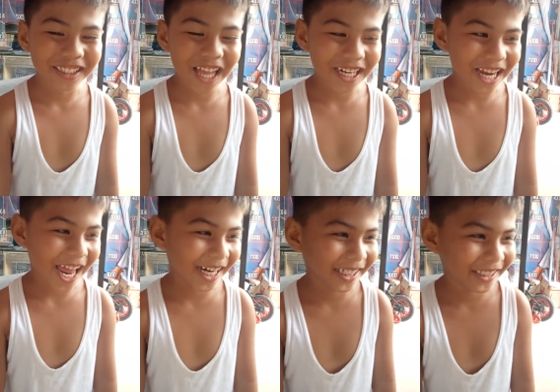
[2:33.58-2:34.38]
Like
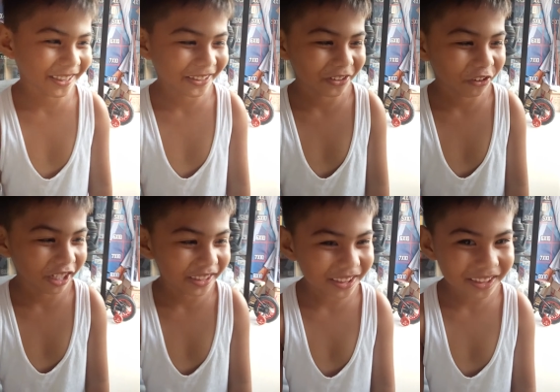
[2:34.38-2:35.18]
an
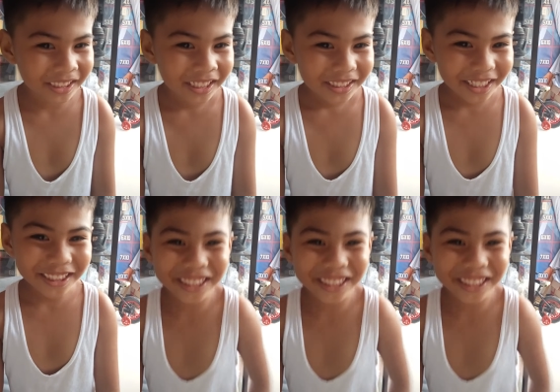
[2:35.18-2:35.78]
ankylosaurus. Like